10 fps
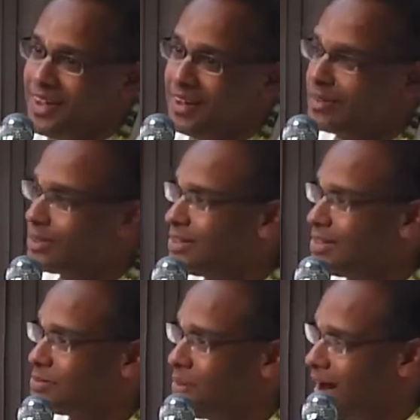And
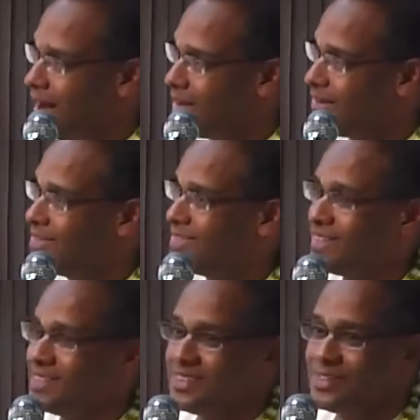Krishna smiles
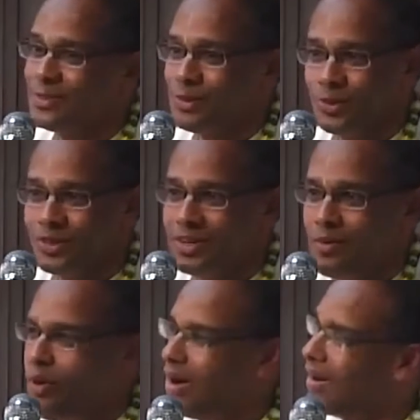and says, Duryodhana,
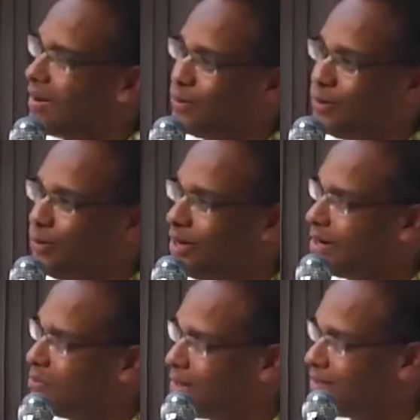what are you doing in
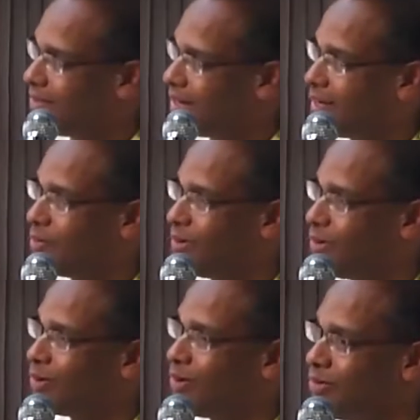the middle of the night with
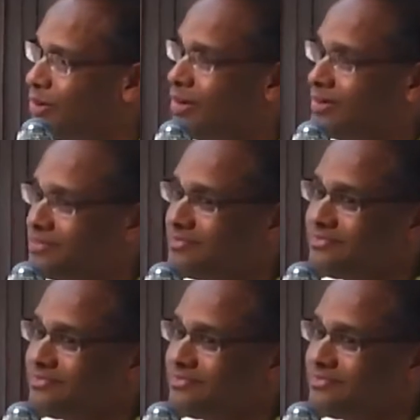no clothes on?